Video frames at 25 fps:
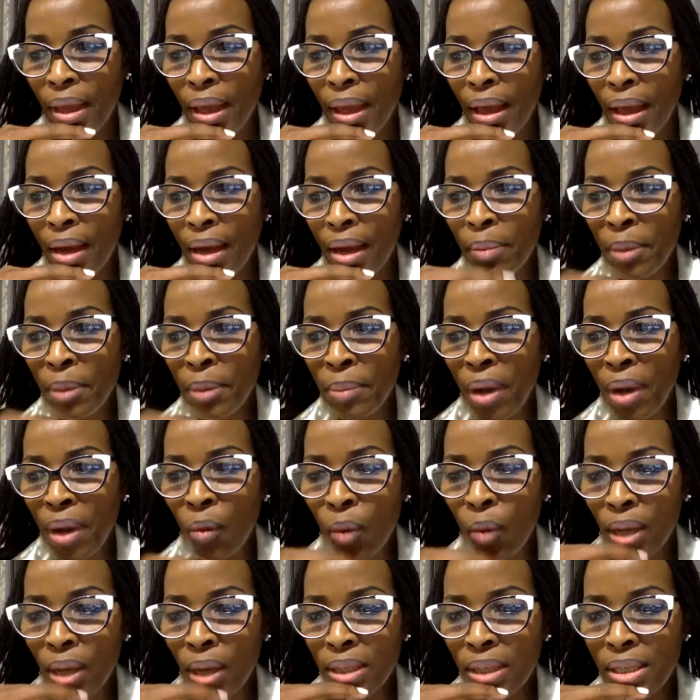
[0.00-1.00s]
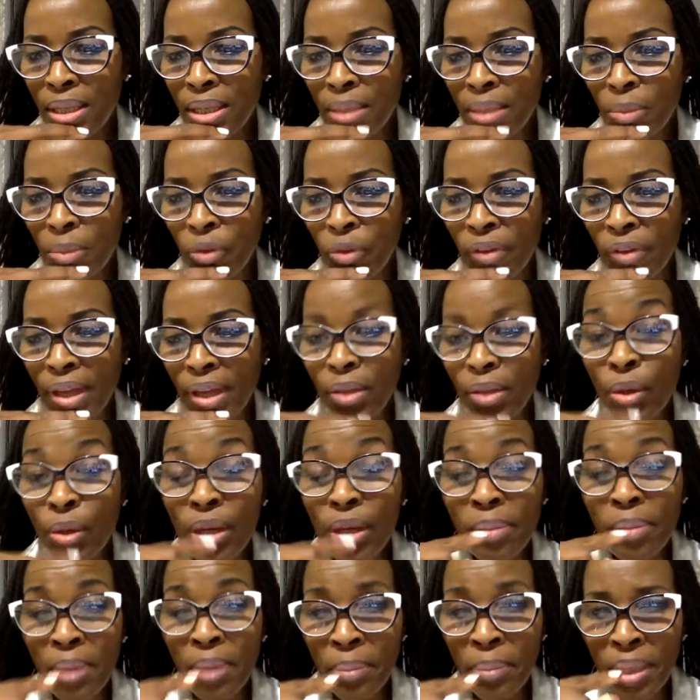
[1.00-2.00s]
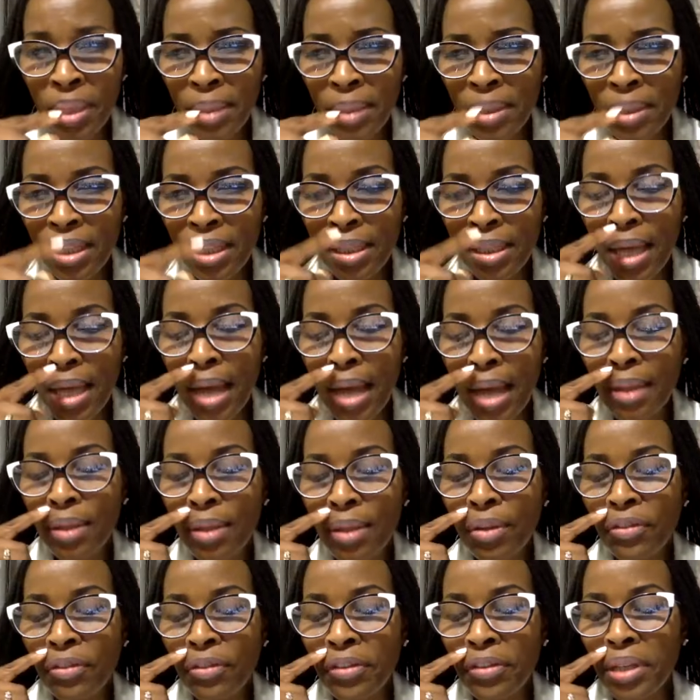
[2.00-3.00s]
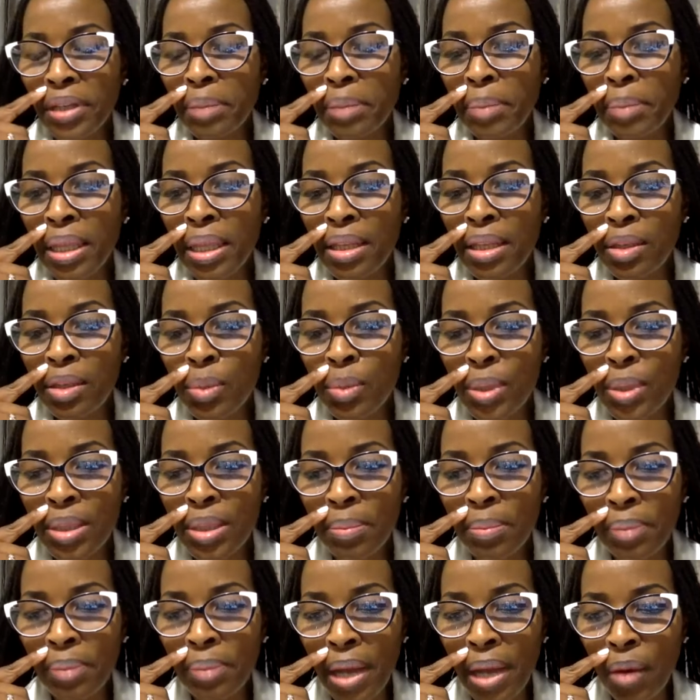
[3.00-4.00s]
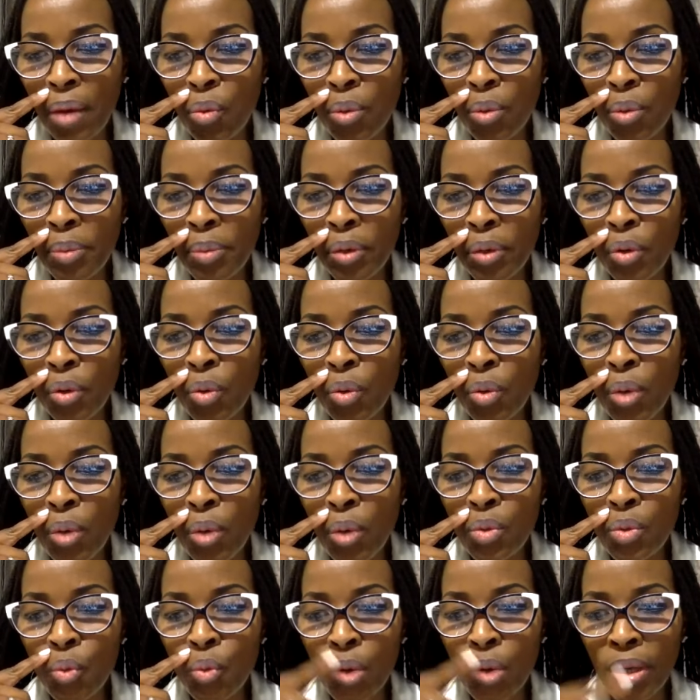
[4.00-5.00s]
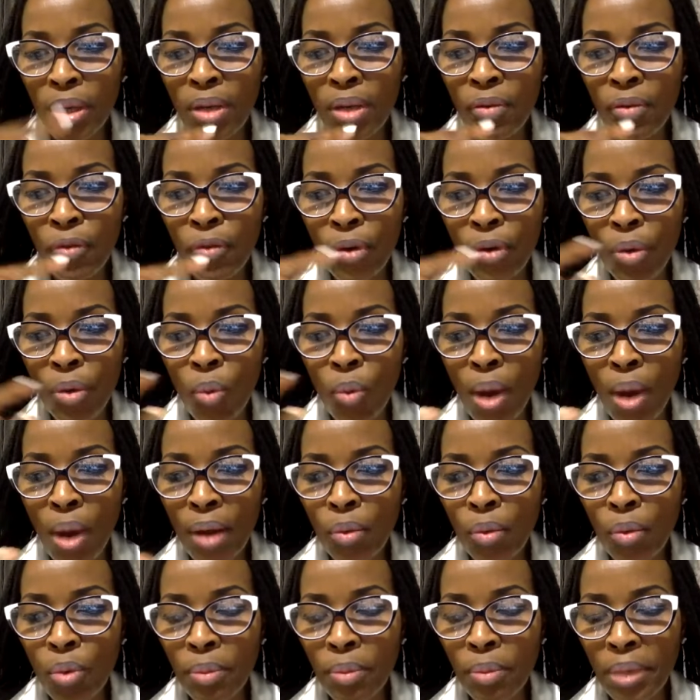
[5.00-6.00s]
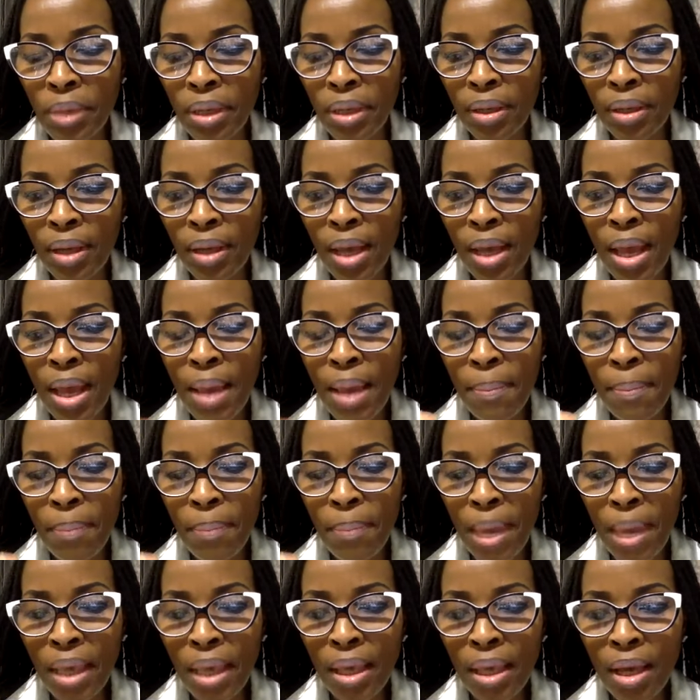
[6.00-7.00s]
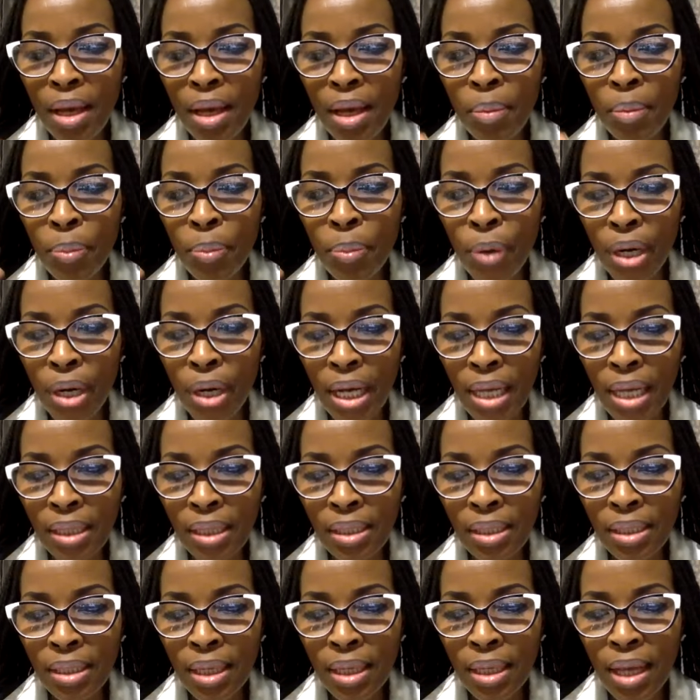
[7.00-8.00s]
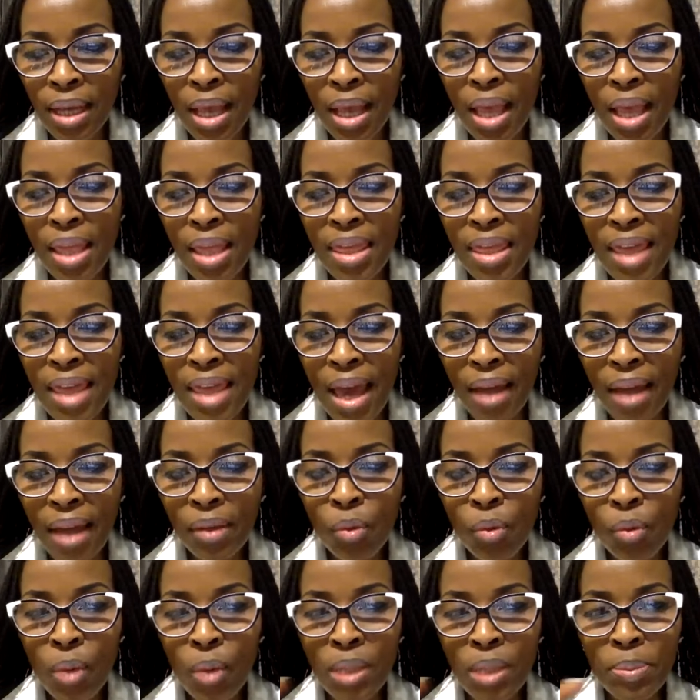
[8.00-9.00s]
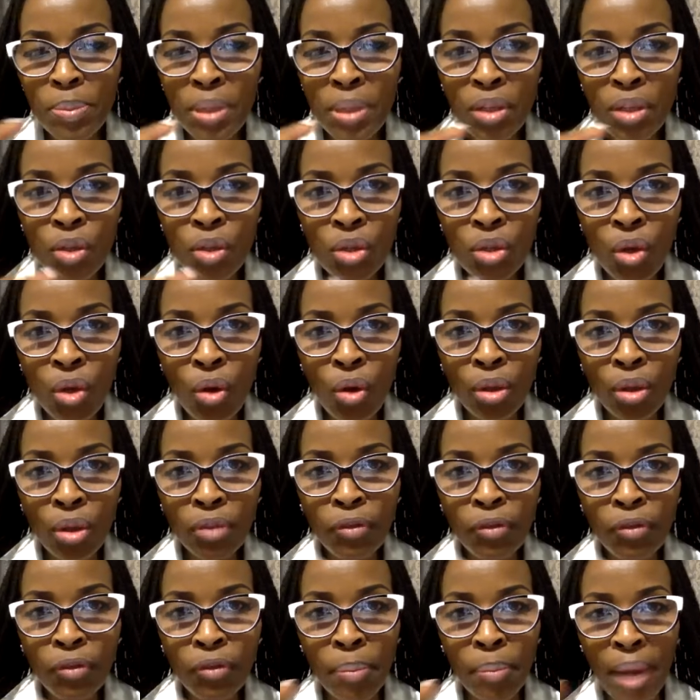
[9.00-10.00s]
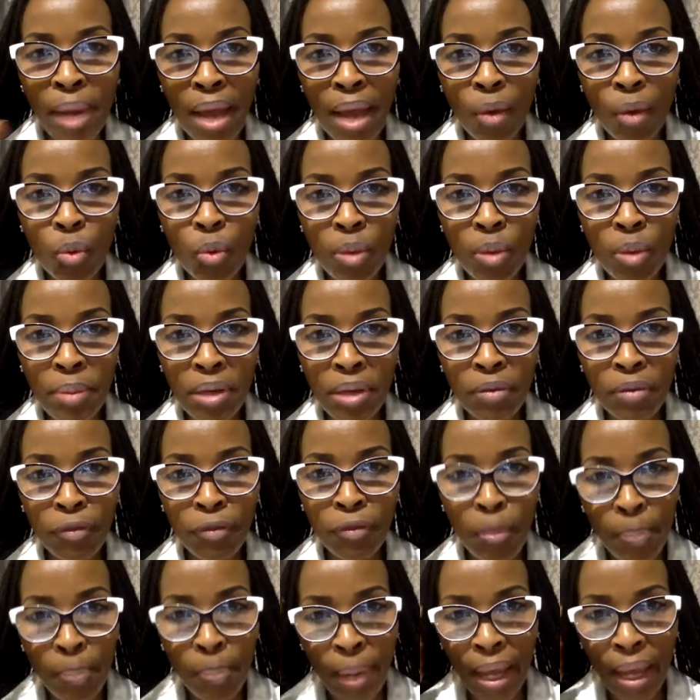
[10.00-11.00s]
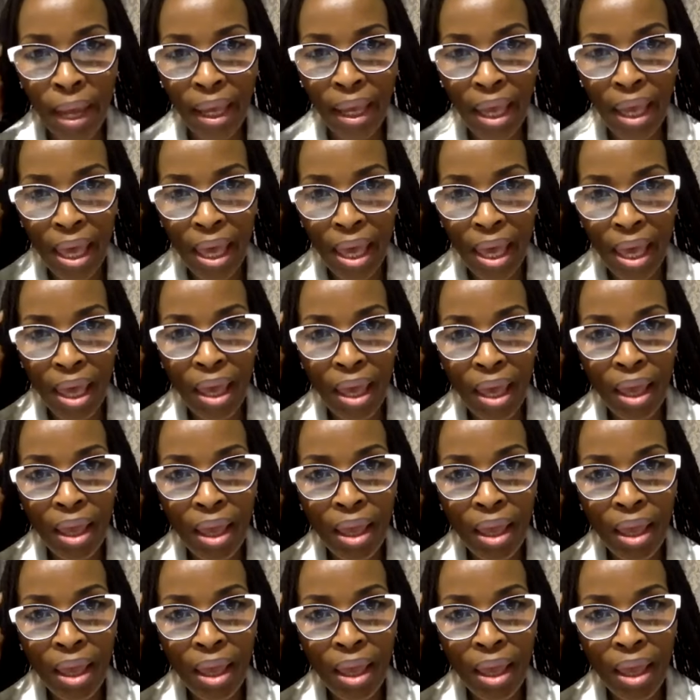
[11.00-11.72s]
I remember I watched a movie, I don't remember the title of it, but this was a black woman who was working for a white woman making a product that was being sold for black women, for black hair.